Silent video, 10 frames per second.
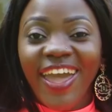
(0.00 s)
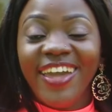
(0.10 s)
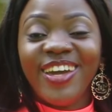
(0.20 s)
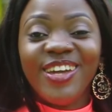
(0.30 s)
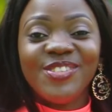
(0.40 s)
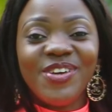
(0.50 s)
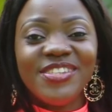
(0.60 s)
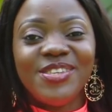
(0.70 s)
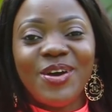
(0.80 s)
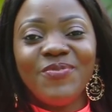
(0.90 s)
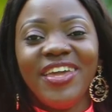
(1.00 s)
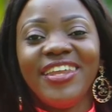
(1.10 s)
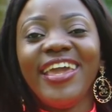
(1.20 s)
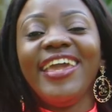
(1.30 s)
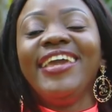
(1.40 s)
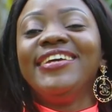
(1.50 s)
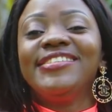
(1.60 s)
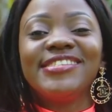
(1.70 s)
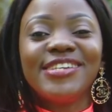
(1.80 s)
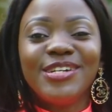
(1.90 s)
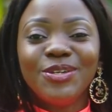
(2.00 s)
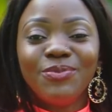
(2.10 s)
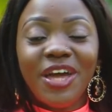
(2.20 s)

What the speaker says: Hey guys, what's up? It is Tadom